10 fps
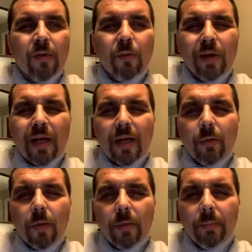We kind
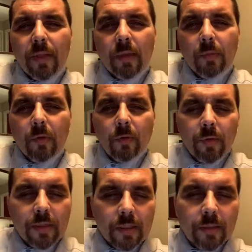of went minimal
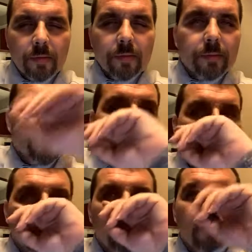with it.
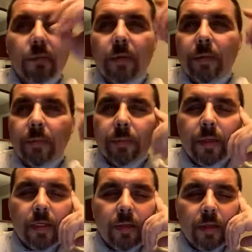I mean,
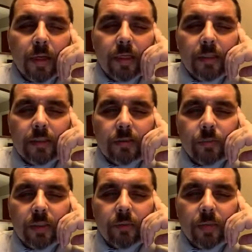but at least
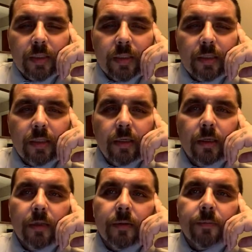we did
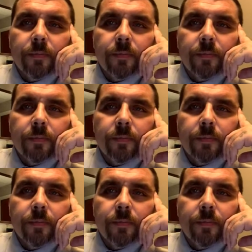the